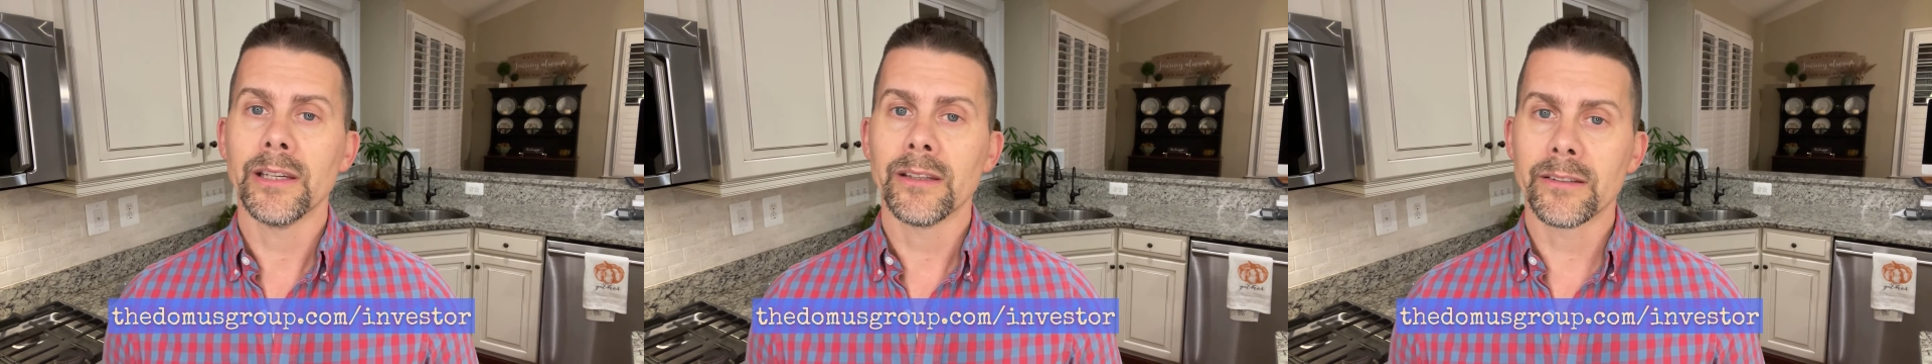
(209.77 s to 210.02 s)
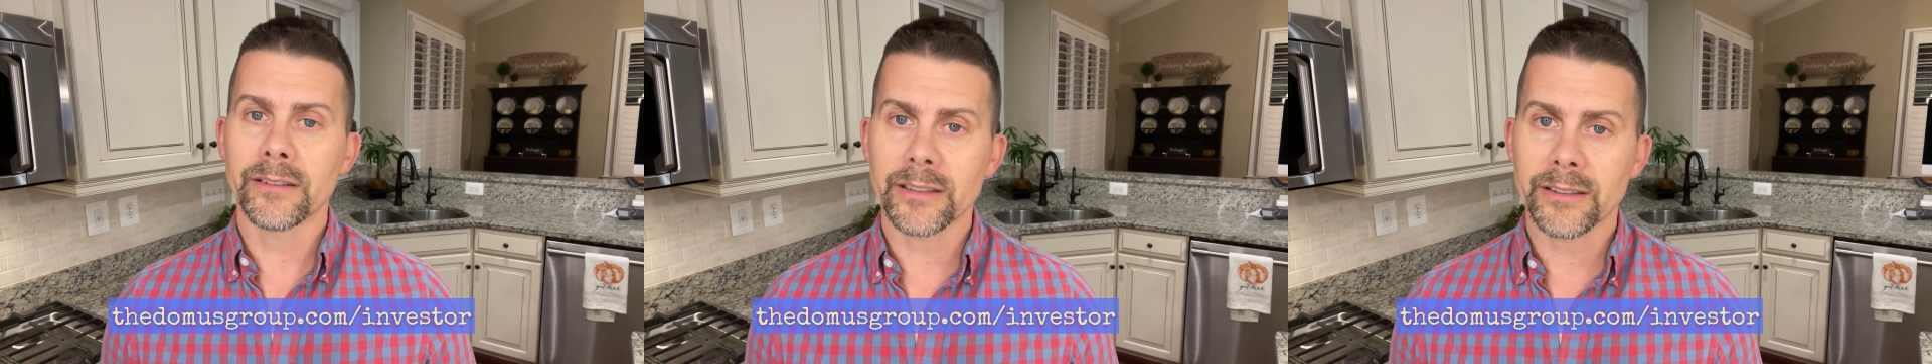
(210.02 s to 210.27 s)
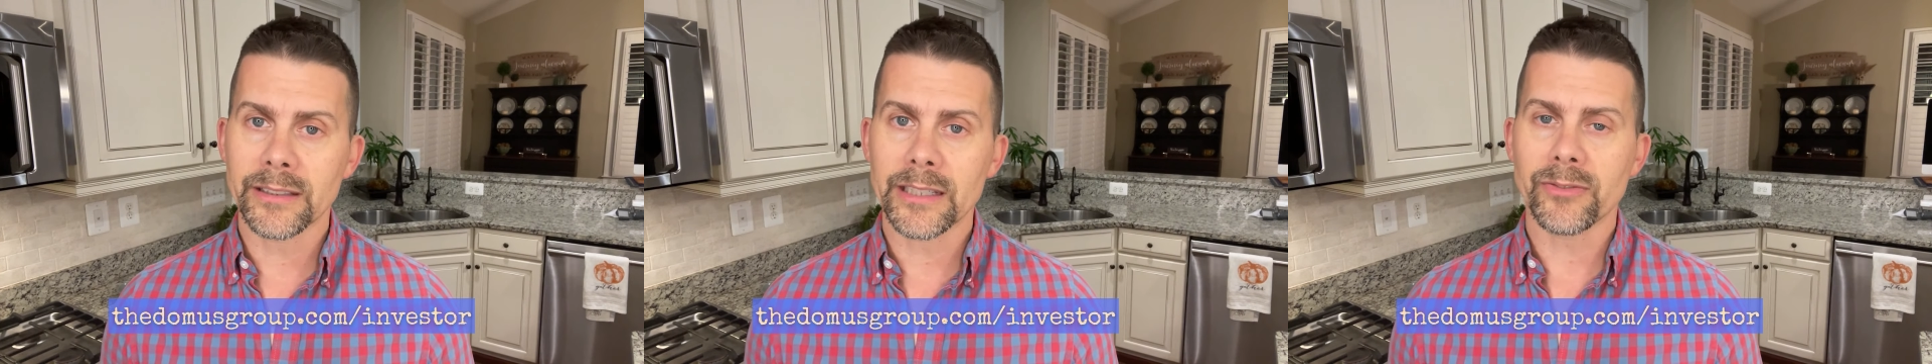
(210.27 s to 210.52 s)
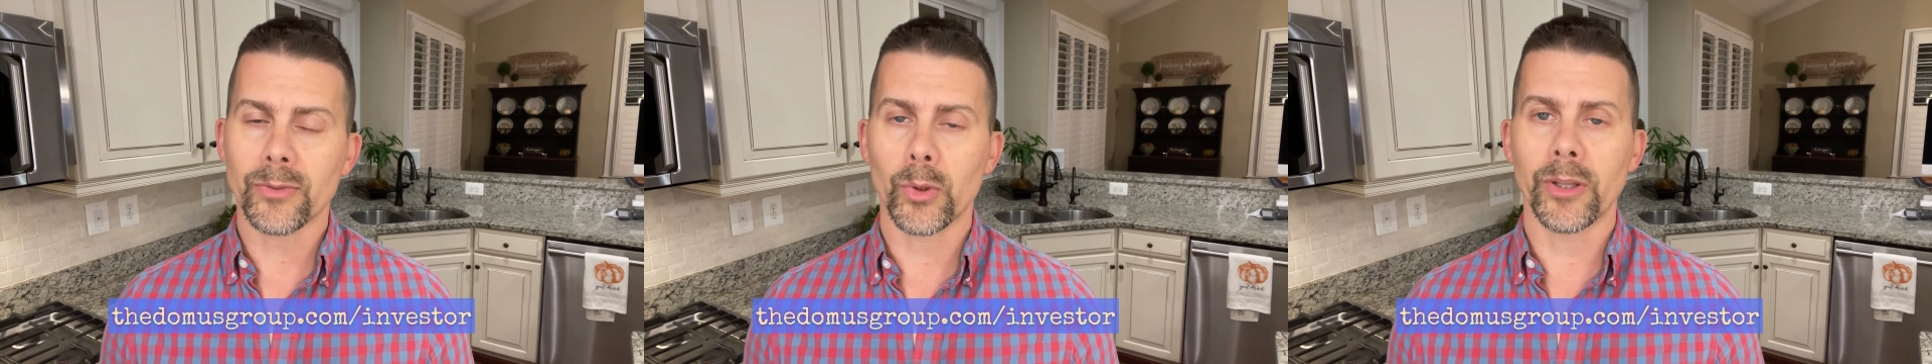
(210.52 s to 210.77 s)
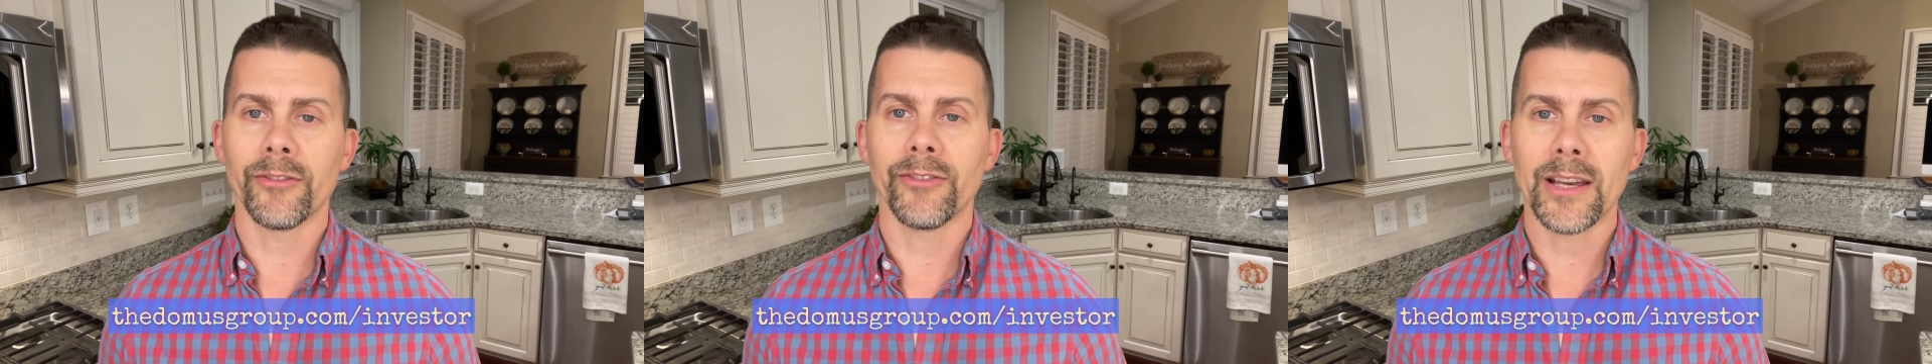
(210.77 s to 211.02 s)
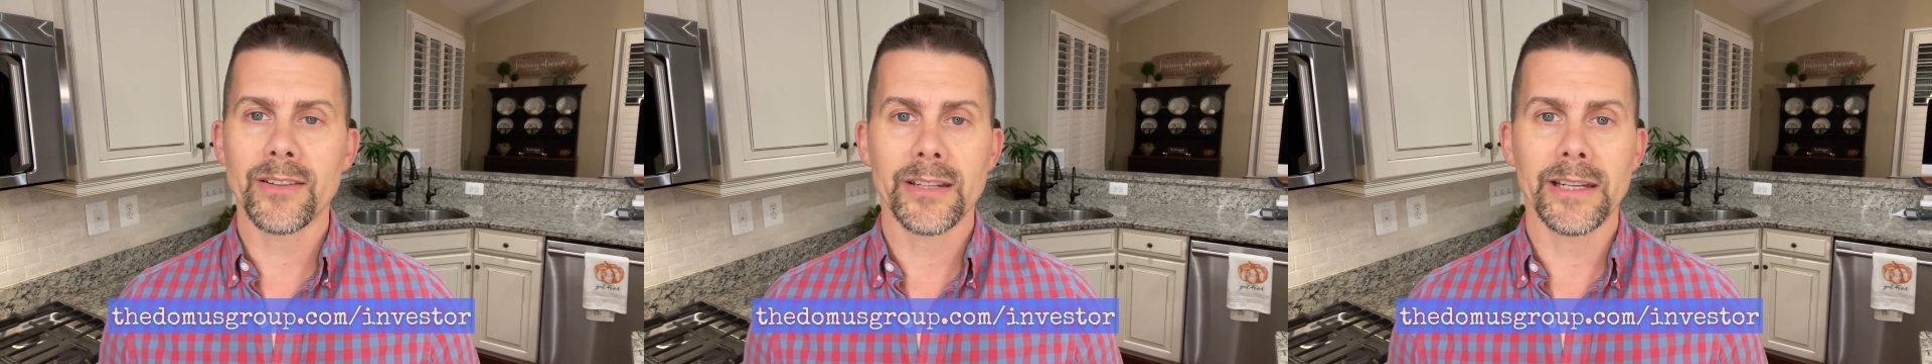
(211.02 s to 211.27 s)
Successful
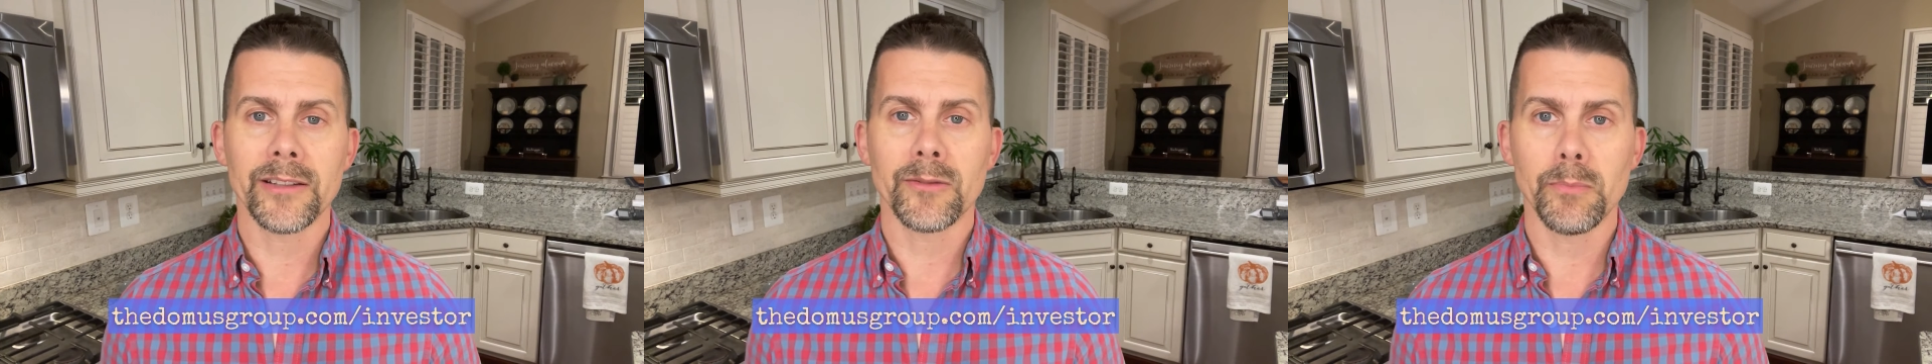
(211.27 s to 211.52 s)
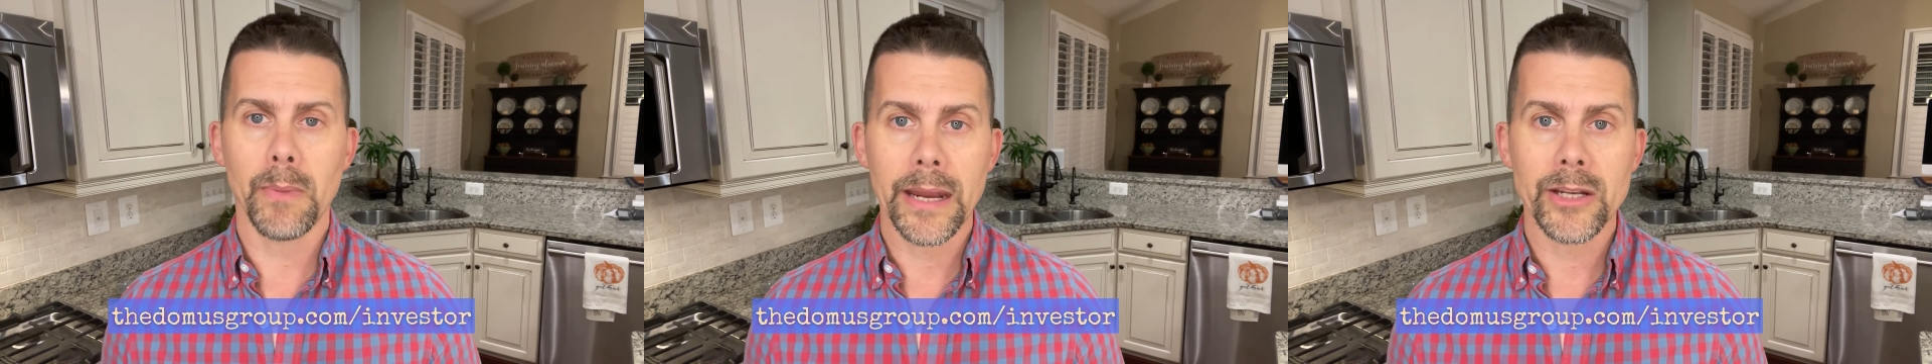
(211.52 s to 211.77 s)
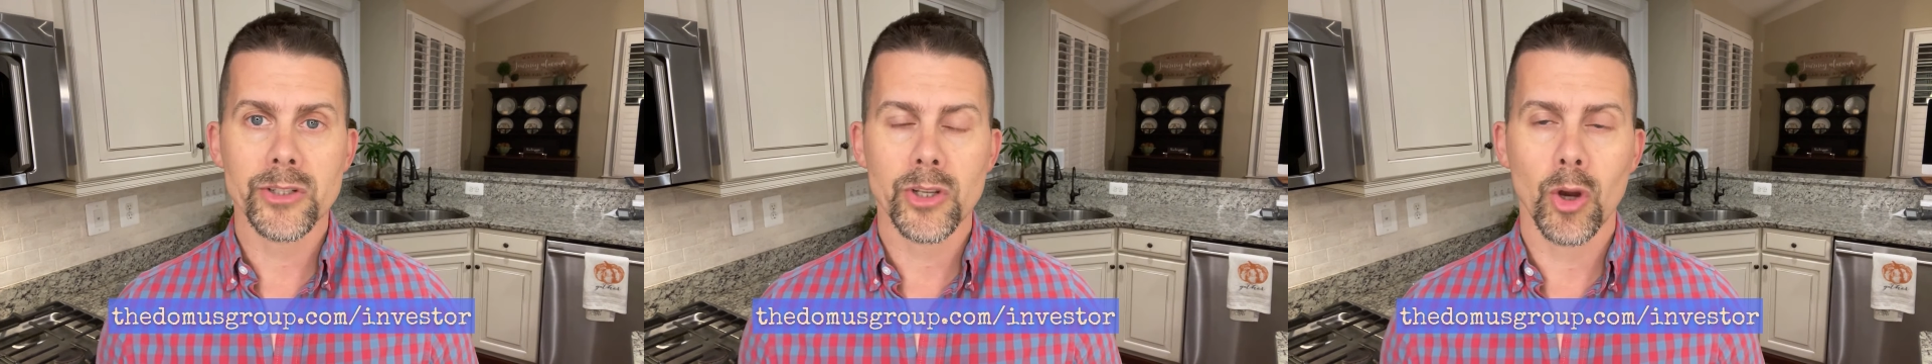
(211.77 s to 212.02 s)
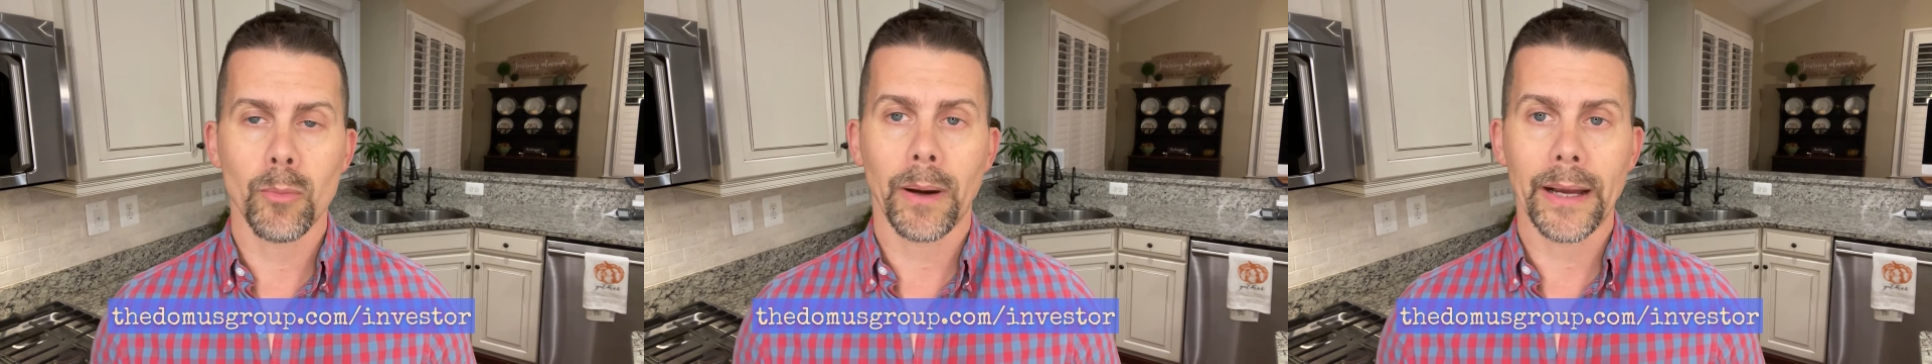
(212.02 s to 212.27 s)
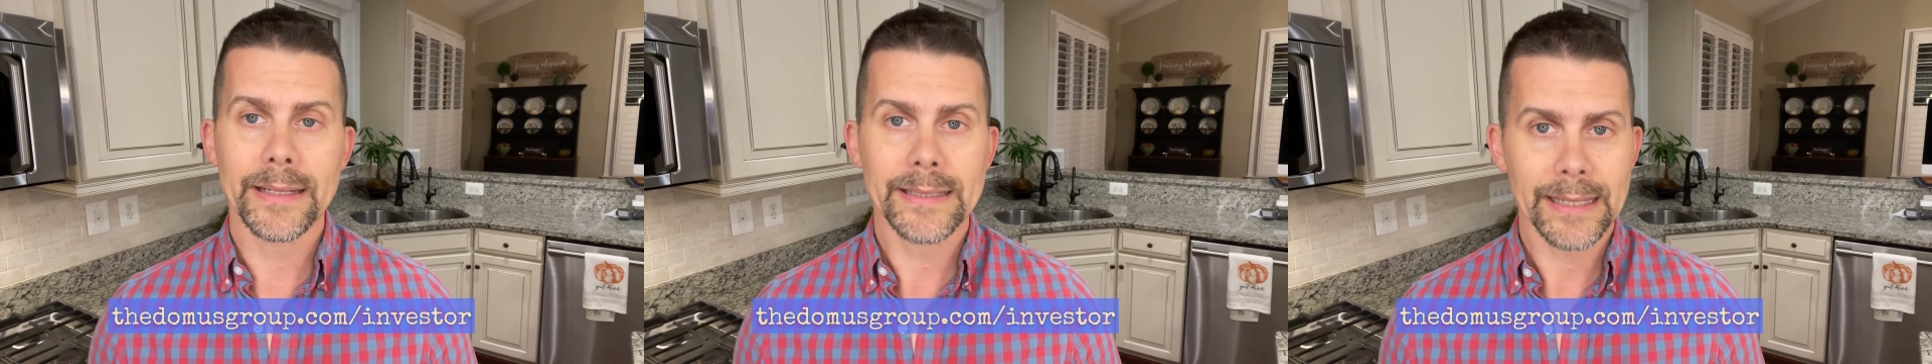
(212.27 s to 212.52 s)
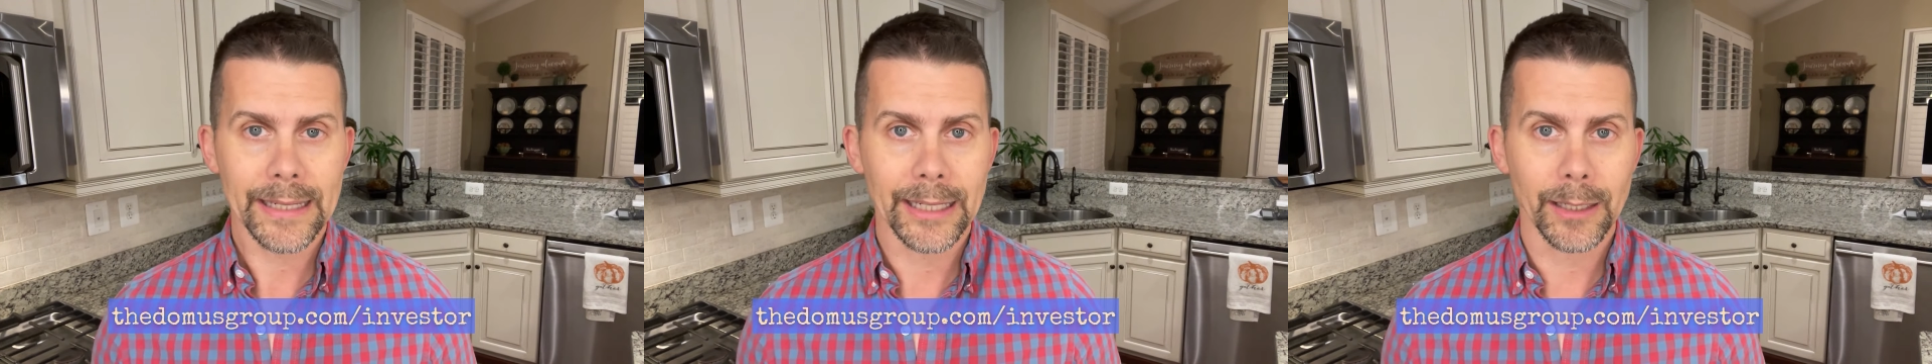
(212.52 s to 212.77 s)
investing is made so by a
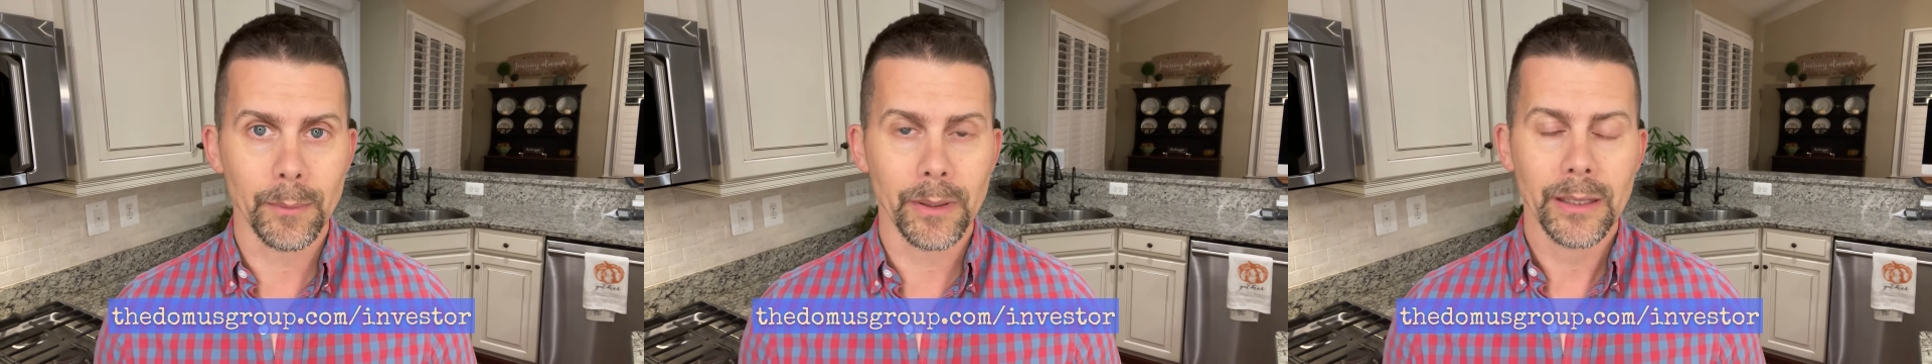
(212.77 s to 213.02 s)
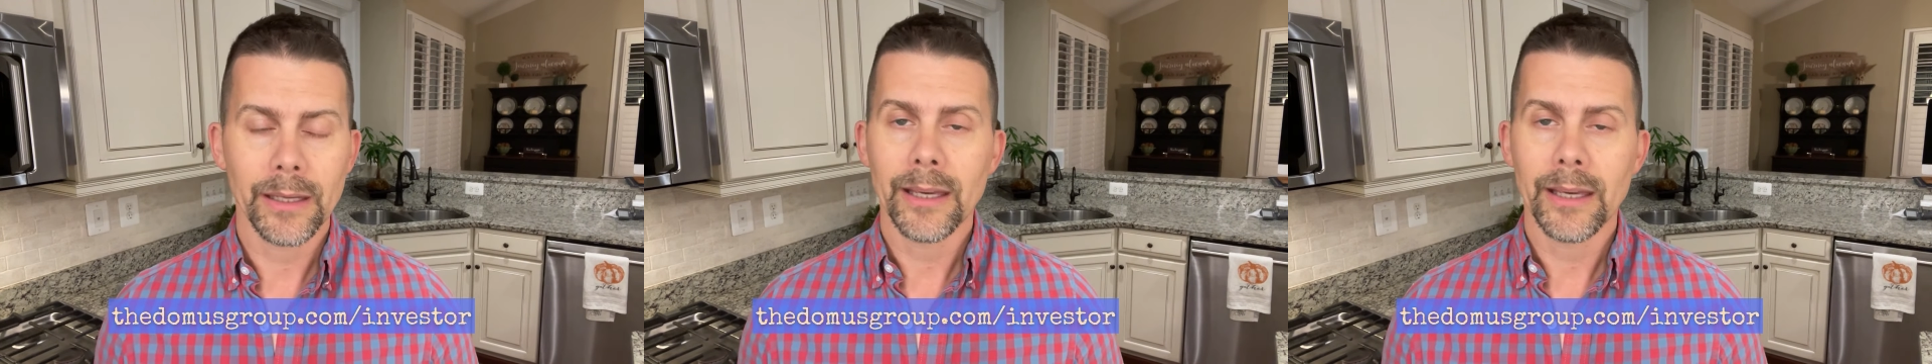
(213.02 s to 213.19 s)
team.